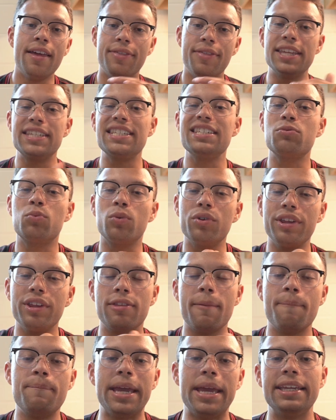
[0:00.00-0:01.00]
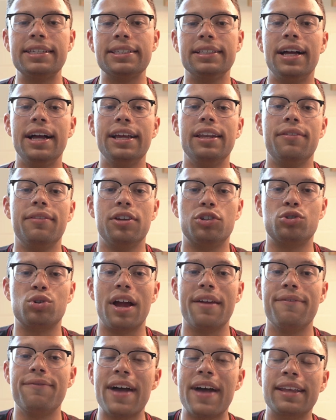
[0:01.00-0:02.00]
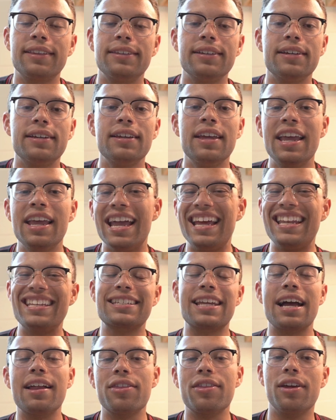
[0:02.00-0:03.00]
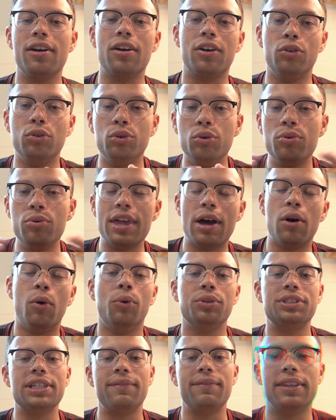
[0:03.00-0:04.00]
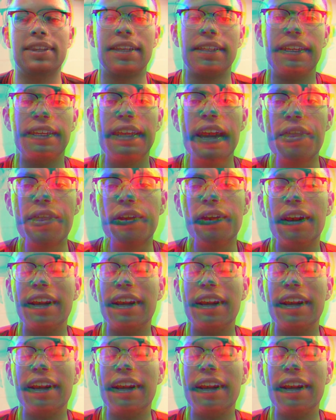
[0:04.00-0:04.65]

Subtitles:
This is really the baseline of the trifecta, and it's kind of the glue that holds everything together.